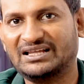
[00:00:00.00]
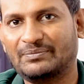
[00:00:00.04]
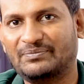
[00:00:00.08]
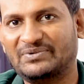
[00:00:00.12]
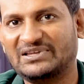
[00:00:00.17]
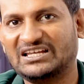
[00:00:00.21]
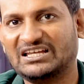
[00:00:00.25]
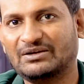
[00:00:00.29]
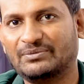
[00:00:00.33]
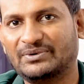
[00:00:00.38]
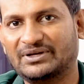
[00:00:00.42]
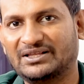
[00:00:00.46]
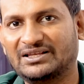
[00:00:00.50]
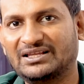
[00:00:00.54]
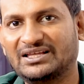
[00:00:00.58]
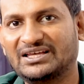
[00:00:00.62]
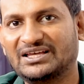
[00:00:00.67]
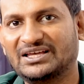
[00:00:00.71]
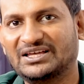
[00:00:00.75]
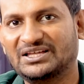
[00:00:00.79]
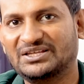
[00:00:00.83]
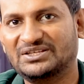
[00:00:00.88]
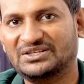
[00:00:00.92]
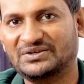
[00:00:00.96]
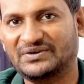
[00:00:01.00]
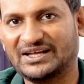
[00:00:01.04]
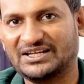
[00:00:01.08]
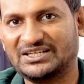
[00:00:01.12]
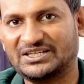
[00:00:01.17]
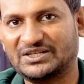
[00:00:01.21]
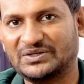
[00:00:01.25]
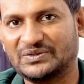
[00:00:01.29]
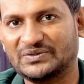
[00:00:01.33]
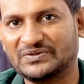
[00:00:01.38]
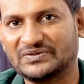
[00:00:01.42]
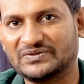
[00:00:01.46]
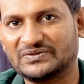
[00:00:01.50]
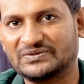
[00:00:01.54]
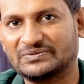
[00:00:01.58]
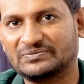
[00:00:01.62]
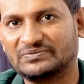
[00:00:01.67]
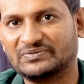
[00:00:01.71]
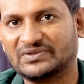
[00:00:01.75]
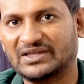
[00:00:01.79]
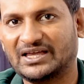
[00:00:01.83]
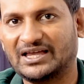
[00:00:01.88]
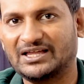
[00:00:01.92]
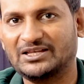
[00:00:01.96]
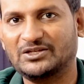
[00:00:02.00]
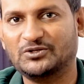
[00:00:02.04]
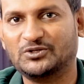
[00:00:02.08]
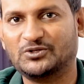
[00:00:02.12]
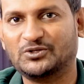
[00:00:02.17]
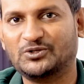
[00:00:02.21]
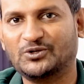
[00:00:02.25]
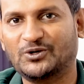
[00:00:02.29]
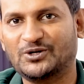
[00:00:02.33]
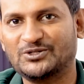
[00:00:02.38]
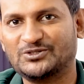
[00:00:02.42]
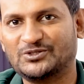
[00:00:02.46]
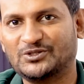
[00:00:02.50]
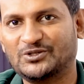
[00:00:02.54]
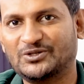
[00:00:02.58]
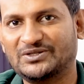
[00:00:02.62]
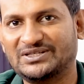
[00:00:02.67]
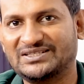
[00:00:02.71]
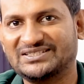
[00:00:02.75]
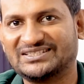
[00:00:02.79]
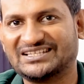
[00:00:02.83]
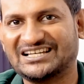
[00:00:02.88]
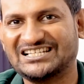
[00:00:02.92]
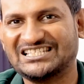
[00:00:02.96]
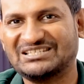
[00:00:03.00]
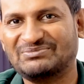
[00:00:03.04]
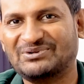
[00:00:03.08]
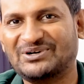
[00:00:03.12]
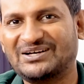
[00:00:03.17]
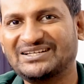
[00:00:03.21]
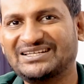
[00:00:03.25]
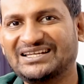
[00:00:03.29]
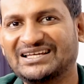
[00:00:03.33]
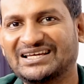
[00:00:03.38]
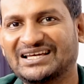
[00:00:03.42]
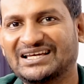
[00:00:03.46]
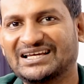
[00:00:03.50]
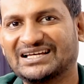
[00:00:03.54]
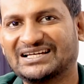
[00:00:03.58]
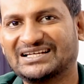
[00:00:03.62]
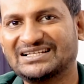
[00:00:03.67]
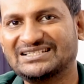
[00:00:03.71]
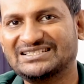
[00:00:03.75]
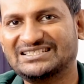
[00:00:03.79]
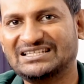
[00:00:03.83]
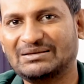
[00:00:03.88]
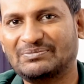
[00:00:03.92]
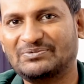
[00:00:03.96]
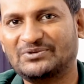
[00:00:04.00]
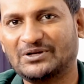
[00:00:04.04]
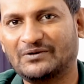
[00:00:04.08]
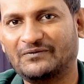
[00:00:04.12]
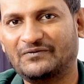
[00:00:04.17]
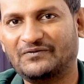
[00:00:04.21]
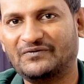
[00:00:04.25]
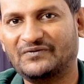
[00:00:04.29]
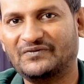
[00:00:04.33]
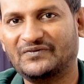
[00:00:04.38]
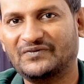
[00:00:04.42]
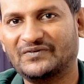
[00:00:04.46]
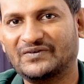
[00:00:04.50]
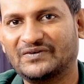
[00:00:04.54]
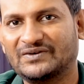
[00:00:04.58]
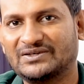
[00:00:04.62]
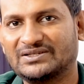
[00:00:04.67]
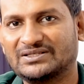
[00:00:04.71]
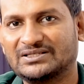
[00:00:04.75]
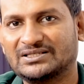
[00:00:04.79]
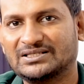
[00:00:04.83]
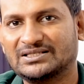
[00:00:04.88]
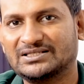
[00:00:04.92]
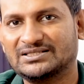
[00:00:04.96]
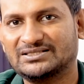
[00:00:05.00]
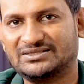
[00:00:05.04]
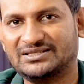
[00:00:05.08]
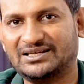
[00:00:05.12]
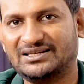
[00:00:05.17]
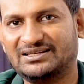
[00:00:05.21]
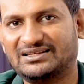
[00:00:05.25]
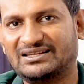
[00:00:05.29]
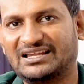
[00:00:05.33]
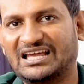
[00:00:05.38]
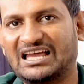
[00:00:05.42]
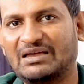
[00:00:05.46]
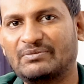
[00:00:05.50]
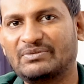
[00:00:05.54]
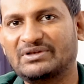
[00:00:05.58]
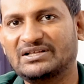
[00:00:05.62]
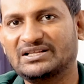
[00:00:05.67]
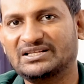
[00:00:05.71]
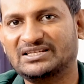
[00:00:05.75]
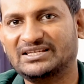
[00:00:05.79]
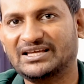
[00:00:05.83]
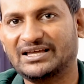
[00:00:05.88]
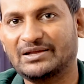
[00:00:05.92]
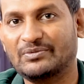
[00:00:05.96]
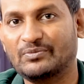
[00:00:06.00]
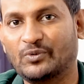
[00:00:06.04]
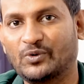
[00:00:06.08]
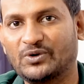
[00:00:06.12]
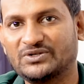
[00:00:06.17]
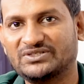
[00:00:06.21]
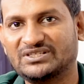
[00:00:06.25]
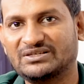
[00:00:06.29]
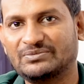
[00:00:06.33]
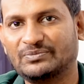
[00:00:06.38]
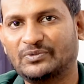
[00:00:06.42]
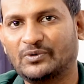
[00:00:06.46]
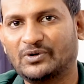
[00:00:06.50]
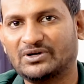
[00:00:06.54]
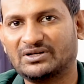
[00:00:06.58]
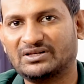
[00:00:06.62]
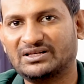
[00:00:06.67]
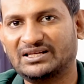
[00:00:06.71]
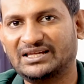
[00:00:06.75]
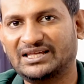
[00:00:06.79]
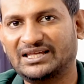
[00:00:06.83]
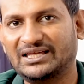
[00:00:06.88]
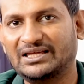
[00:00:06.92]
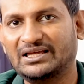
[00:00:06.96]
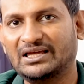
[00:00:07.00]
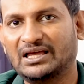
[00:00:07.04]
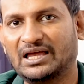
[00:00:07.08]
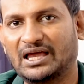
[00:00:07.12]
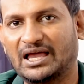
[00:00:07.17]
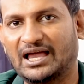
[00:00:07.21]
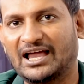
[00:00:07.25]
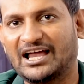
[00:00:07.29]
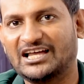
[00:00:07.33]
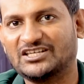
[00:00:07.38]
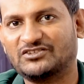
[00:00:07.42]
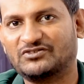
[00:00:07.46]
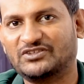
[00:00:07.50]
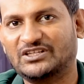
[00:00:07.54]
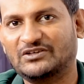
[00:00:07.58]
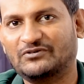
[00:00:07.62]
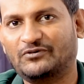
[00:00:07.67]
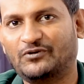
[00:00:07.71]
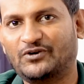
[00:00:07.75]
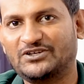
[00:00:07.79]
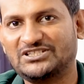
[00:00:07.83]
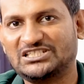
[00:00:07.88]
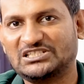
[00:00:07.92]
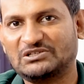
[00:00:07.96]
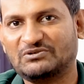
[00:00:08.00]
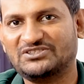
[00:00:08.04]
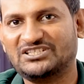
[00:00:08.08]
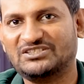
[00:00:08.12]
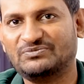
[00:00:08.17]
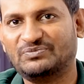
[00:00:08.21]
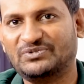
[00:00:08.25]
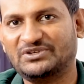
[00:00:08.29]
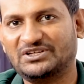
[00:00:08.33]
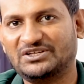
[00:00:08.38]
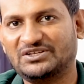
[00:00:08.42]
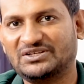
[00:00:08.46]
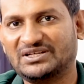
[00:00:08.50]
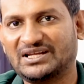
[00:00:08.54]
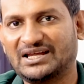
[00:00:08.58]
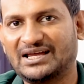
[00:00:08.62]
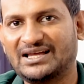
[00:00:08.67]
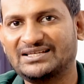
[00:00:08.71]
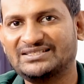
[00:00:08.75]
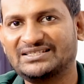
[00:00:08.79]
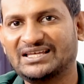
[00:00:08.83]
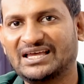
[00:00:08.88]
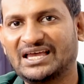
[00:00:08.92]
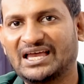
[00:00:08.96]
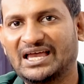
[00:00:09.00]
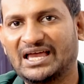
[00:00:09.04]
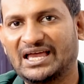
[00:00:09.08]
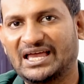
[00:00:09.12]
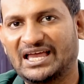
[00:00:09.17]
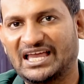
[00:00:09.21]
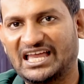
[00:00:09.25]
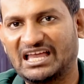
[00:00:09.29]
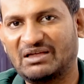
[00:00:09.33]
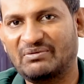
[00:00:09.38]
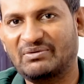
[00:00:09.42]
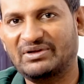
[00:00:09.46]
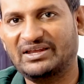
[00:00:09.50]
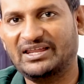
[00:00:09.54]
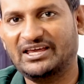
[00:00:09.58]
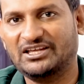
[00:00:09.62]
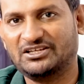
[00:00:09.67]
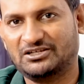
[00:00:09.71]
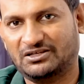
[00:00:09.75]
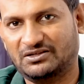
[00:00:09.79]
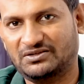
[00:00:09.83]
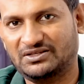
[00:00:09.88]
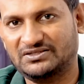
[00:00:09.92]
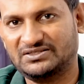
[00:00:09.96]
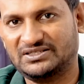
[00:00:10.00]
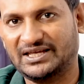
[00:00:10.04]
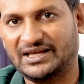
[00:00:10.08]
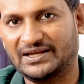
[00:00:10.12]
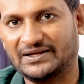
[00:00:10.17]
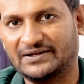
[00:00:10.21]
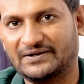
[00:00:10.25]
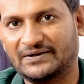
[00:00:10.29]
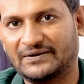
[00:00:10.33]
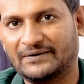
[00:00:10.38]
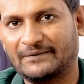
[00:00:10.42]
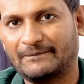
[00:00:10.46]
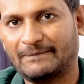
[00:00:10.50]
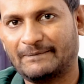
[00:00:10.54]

applicable directives. And you should also discuss about concept of state liability and most importantly, as for the Foster versus British Gas, emanation of the state.